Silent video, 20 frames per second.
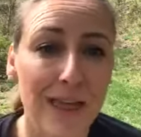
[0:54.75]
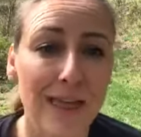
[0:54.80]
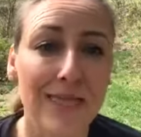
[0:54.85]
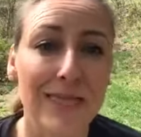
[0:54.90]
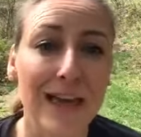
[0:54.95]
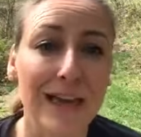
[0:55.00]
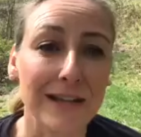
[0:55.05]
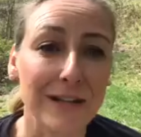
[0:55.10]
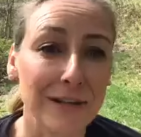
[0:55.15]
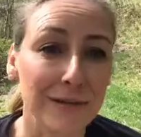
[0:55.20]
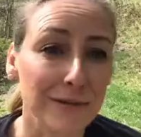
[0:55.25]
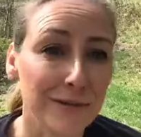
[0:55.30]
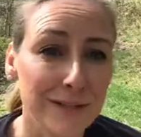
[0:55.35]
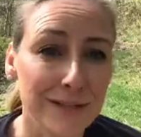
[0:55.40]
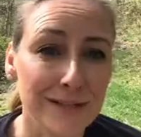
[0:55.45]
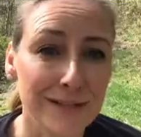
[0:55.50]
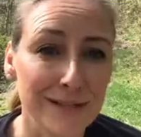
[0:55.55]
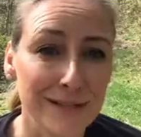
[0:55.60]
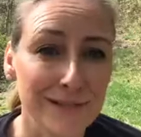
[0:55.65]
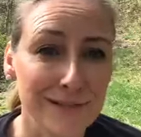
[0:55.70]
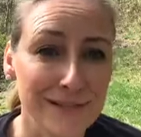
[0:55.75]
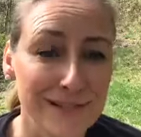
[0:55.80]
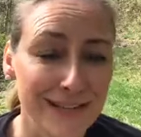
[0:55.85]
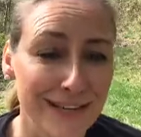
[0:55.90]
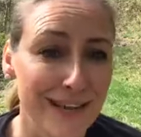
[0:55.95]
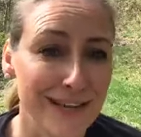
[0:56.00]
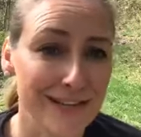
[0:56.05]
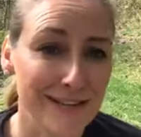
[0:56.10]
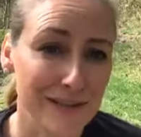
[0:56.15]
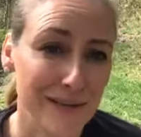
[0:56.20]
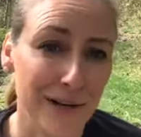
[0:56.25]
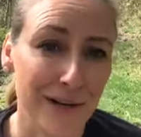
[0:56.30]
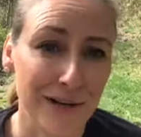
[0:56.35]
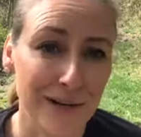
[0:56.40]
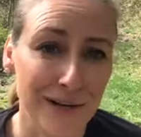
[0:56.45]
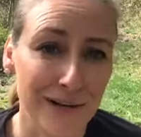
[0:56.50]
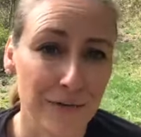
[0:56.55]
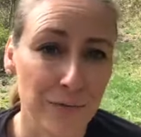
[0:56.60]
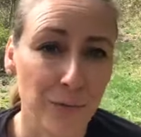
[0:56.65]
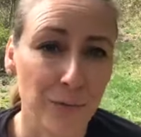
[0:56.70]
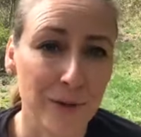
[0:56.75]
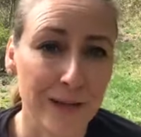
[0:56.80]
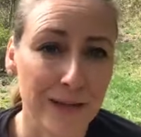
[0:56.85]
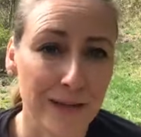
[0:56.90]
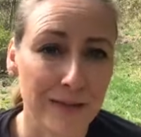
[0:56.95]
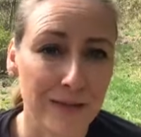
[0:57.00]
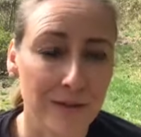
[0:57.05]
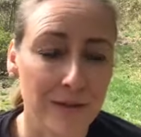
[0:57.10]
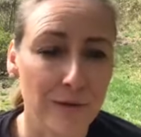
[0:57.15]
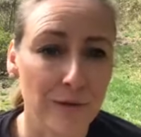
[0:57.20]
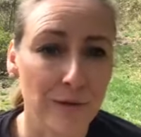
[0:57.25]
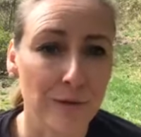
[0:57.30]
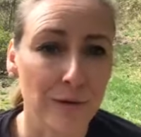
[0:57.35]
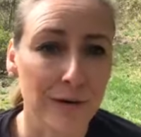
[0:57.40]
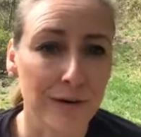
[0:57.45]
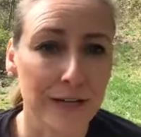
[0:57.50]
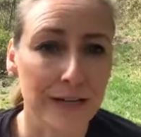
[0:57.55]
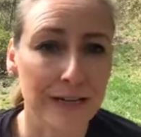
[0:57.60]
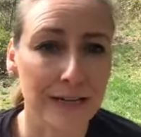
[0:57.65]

that you can use to get started with your